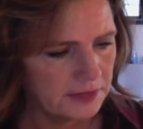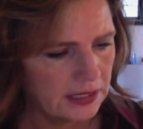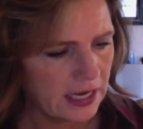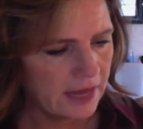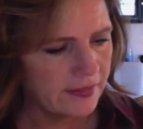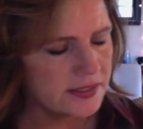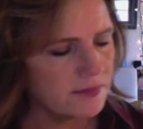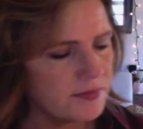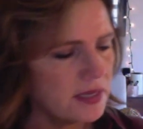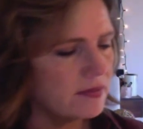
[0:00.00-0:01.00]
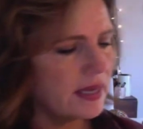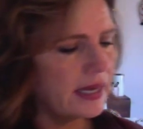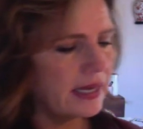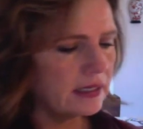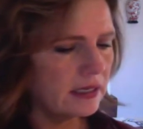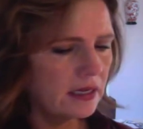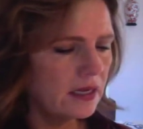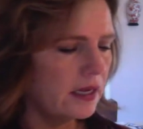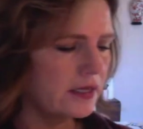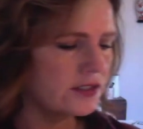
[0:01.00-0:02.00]
And that's something that
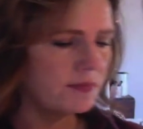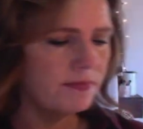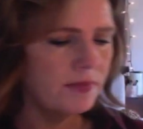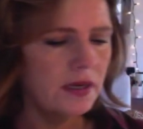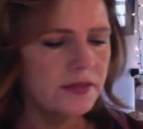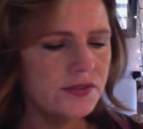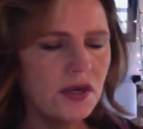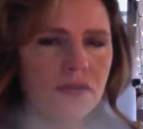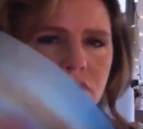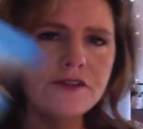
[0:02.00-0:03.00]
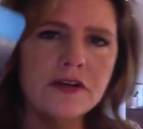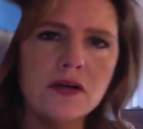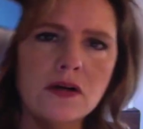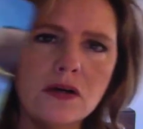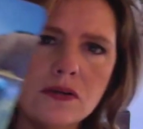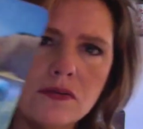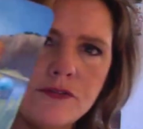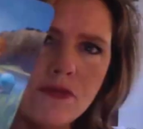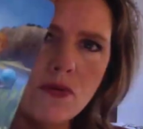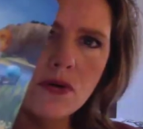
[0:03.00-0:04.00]
it's, it's difficult
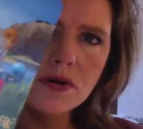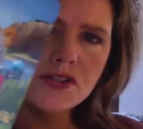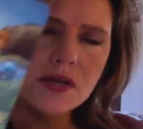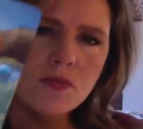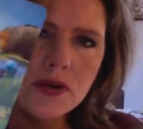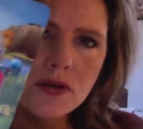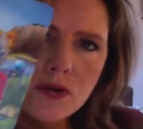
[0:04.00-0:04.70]
for someone who